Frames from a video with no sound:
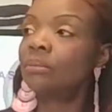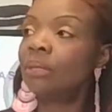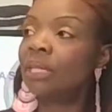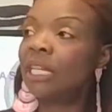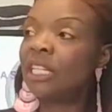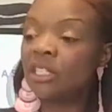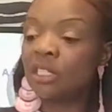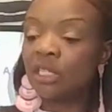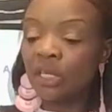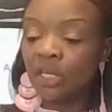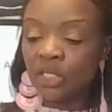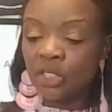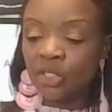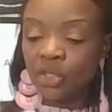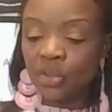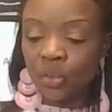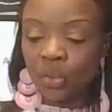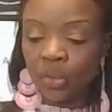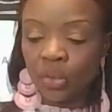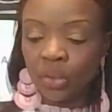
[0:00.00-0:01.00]
But it's
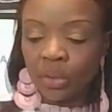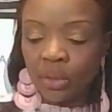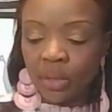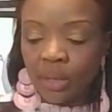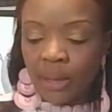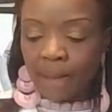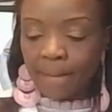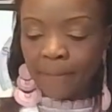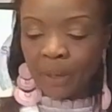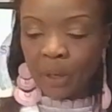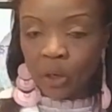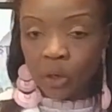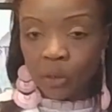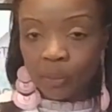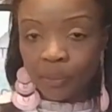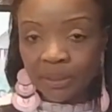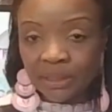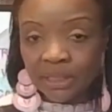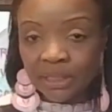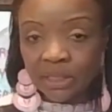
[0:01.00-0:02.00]
because your
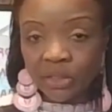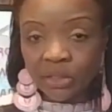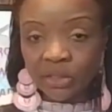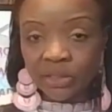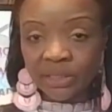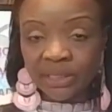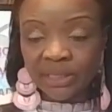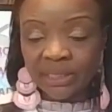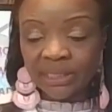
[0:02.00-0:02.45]
purpose starts